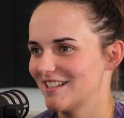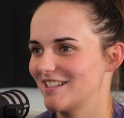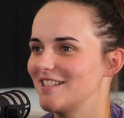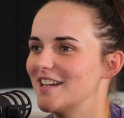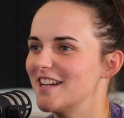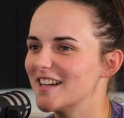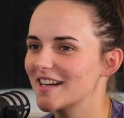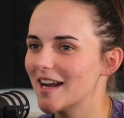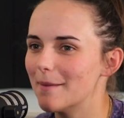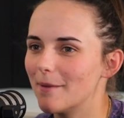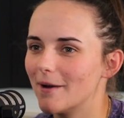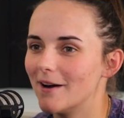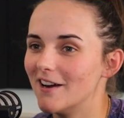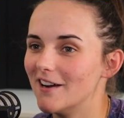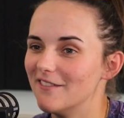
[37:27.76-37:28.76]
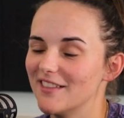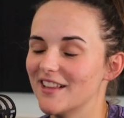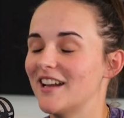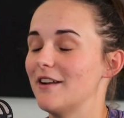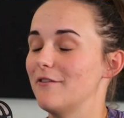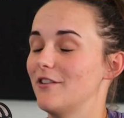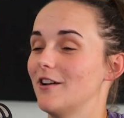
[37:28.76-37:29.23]
So you'd come home and
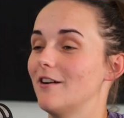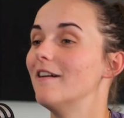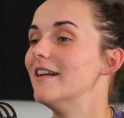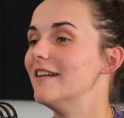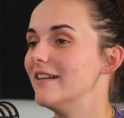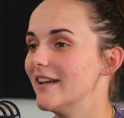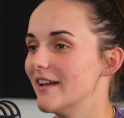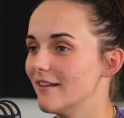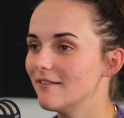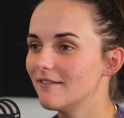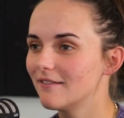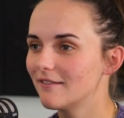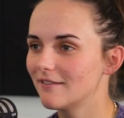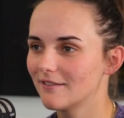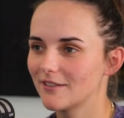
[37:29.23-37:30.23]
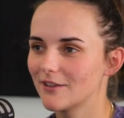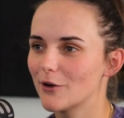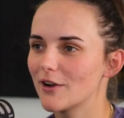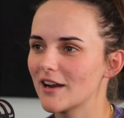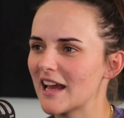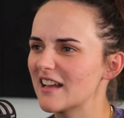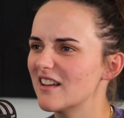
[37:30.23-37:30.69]
they'd have no idea,
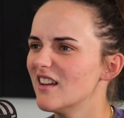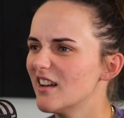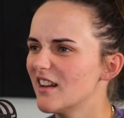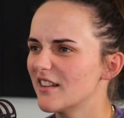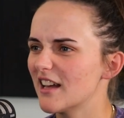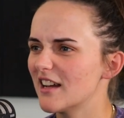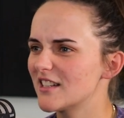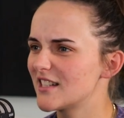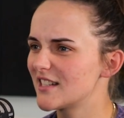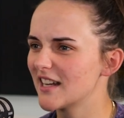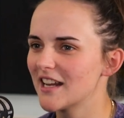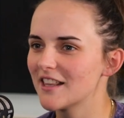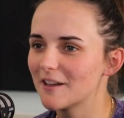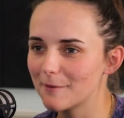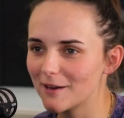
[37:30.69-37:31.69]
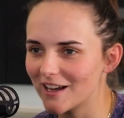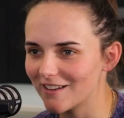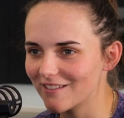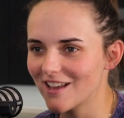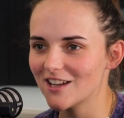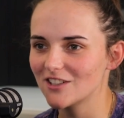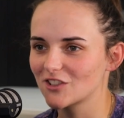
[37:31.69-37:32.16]
or like they'd see and they'd be
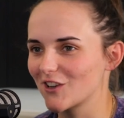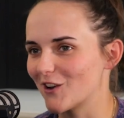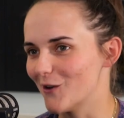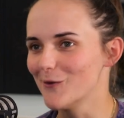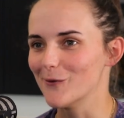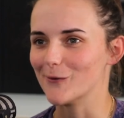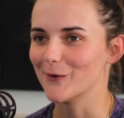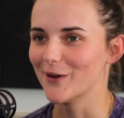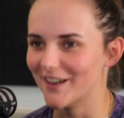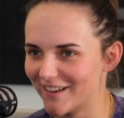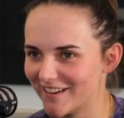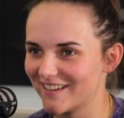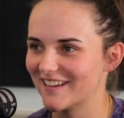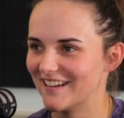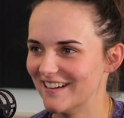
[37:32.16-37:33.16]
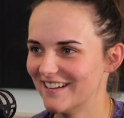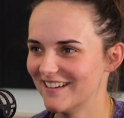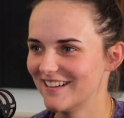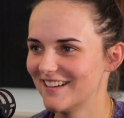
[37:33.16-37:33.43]
like, "That's cool." Yeah.